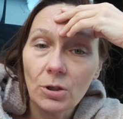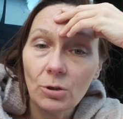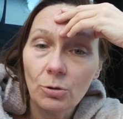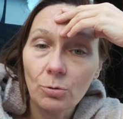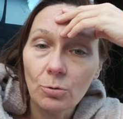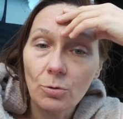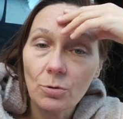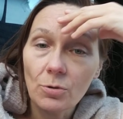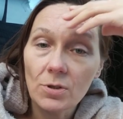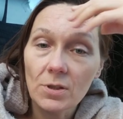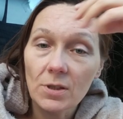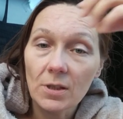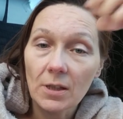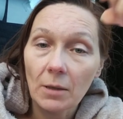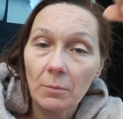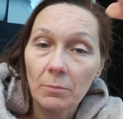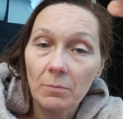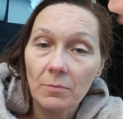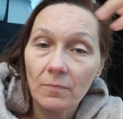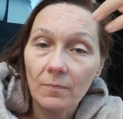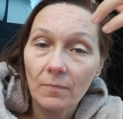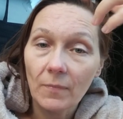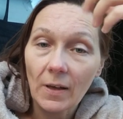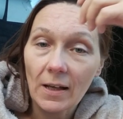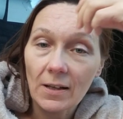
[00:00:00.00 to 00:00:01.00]
to use some
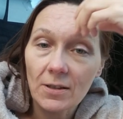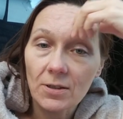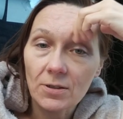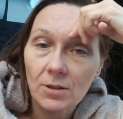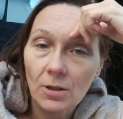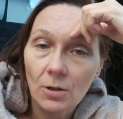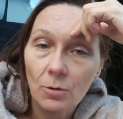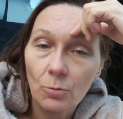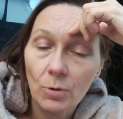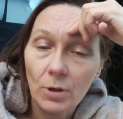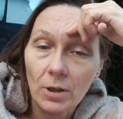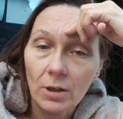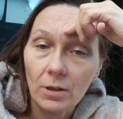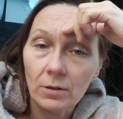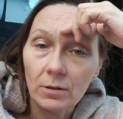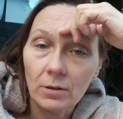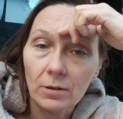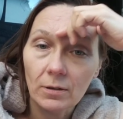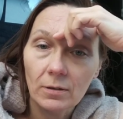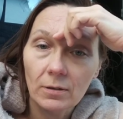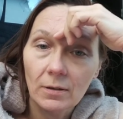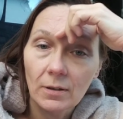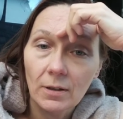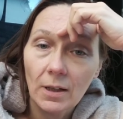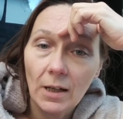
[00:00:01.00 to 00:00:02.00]
extra word.
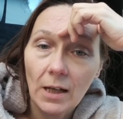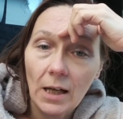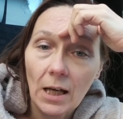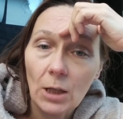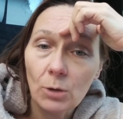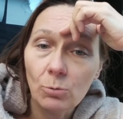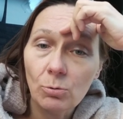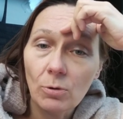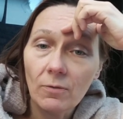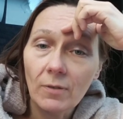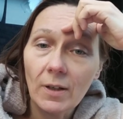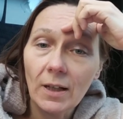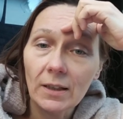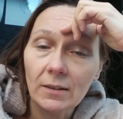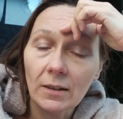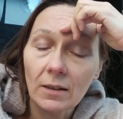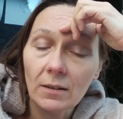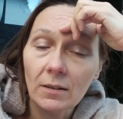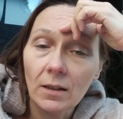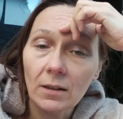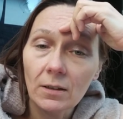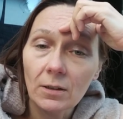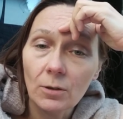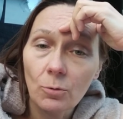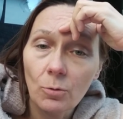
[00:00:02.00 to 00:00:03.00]
And we've got
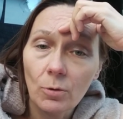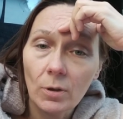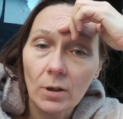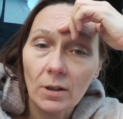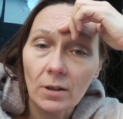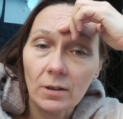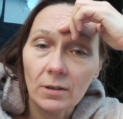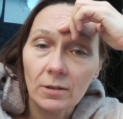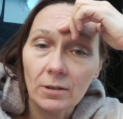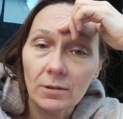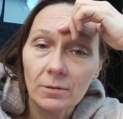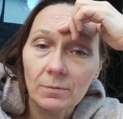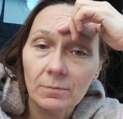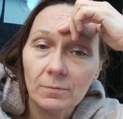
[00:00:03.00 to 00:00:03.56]
another word.